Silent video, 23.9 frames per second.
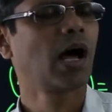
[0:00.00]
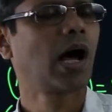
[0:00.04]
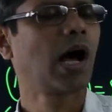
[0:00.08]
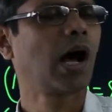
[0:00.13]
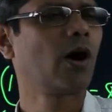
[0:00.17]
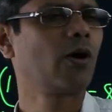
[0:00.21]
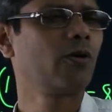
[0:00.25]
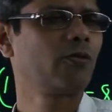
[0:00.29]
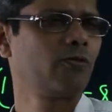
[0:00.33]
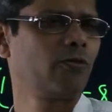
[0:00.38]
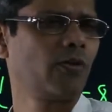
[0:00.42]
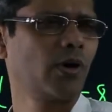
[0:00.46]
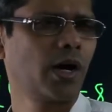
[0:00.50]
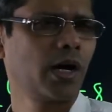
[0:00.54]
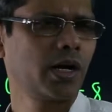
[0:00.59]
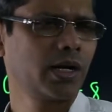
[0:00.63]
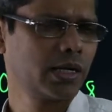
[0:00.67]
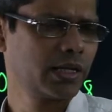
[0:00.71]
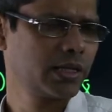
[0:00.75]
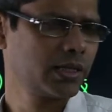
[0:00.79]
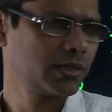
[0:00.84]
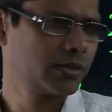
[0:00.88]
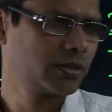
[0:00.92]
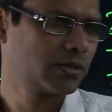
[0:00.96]
how far
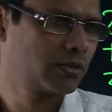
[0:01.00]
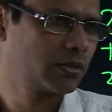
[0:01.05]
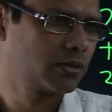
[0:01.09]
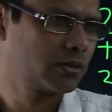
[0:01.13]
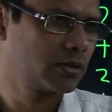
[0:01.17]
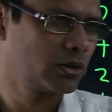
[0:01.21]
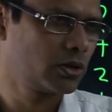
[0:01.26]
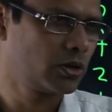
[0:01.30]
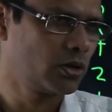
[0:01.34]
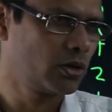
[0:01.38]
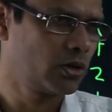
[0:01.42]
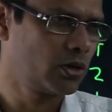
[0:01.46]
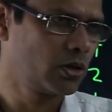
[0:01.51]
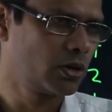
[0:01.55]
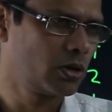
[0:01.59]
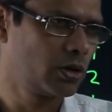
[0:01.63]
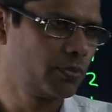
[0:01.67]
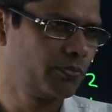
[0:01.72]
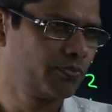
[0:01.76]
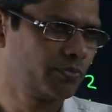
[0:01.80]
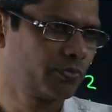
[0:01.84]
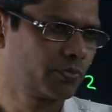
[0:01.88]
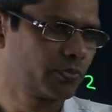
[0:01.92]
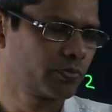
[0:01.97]
is your
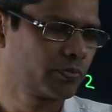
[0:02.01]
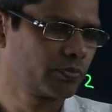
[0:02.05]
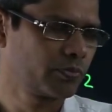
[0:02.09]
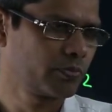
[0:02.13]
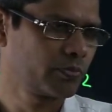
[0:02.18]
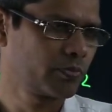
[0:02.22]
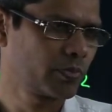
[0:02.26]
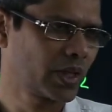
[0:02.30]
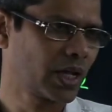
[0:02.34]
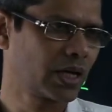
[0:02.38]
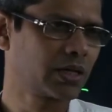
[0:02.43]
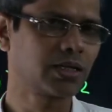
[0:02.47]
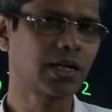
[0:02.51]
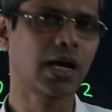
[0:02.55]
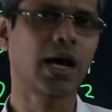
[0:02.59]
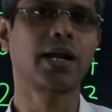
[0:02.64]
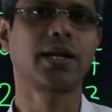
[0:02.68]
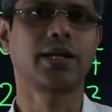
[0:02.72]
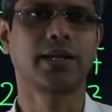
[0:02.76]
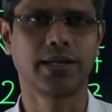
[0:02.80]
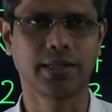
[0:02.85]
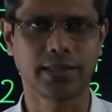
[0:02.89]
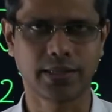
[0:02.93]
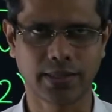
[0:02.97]

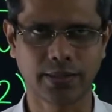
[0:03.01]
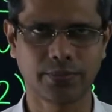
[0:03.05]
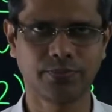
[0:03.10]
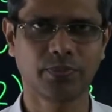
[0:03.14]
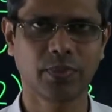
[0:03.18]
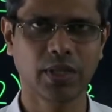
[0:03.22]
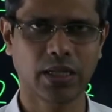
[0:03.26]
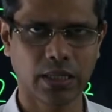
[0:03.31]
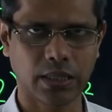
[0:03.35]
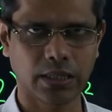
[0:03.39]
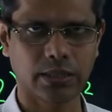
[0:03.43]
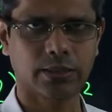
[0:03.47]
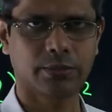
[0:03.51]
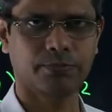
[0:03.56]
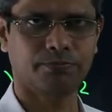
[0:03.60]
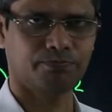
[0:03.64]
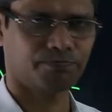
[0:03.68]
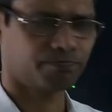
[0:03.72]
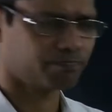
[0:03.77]
target is.